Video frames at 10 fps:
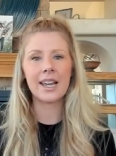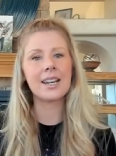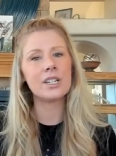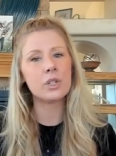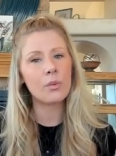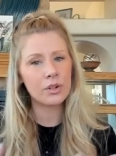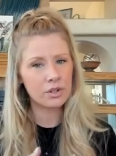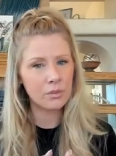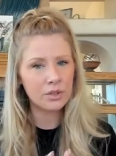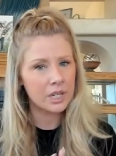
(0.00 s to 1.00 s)
and
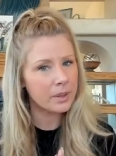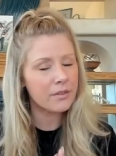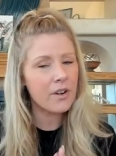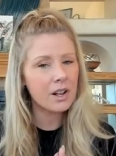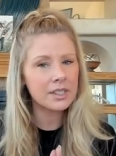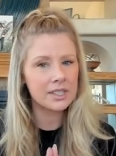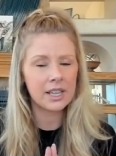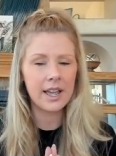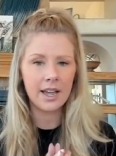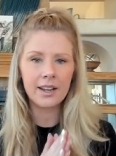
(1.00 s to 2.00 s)
intuition will deeply fall into
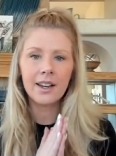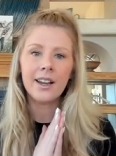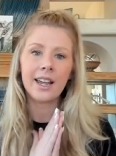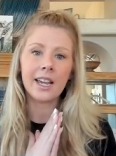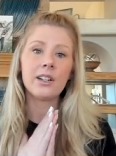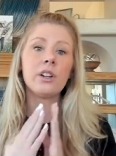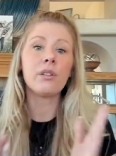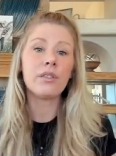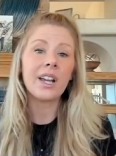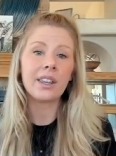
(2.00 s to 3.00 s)
that, and, you know,
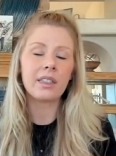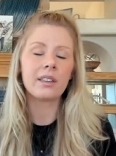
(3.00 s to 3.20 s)
faith